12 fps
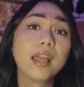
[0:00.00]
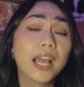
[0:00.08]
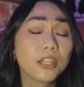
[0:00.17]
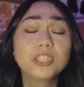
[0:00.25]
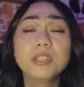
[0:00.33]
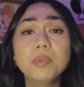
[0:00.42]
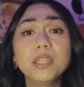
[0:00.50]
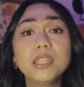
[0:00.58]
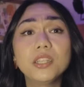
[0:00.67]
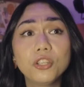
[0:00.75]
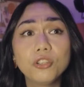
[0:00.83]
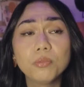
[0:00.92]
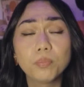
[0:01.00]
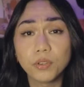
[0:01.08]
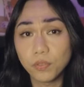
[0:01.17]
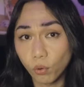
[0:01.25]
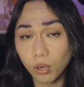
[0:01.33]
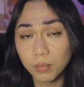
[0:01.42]
LGBTQ
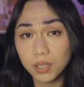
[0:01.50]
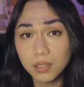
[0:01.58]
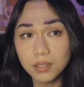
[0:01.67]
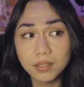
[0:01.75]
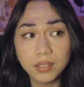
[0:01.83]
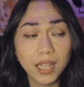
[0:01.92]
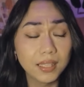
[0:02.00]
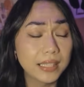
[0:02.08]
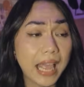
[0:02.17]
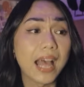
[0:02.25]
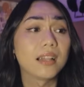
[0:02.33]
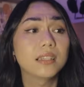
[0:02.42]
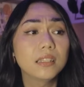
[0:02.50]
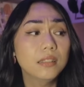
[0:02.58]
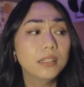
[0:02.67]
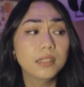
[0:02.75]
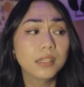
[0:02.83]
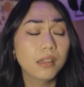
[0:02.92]
performers and
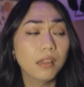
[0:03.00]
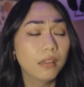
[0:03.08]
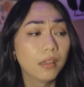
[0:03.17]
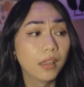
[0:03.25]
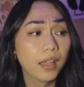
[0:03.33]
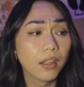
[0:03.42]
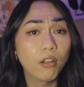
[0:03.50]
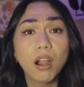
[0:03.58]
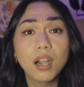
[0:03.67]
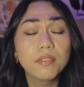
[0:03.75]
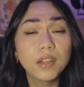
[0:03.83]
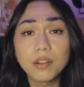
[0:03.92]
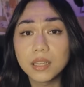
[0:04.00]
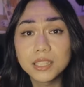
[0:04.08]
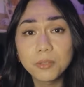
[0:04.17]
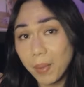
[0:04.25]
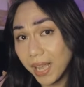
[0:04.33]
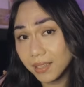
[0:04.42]
talents to carve out a
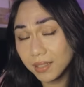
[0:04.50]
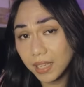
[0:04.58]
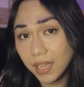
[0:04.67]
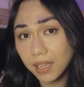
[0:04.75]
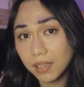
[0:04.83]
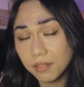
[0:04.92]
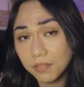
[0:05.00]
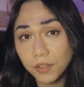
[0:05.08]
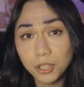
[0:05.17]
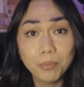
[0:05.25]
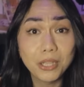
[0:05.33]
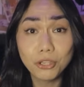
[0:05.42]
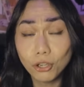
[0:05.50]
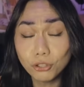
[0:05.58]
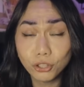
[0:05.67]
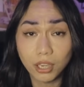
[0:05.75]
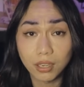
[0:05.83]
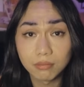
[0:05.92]
space in Philippine
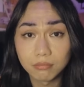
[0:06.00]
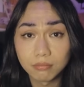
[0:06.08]
culture.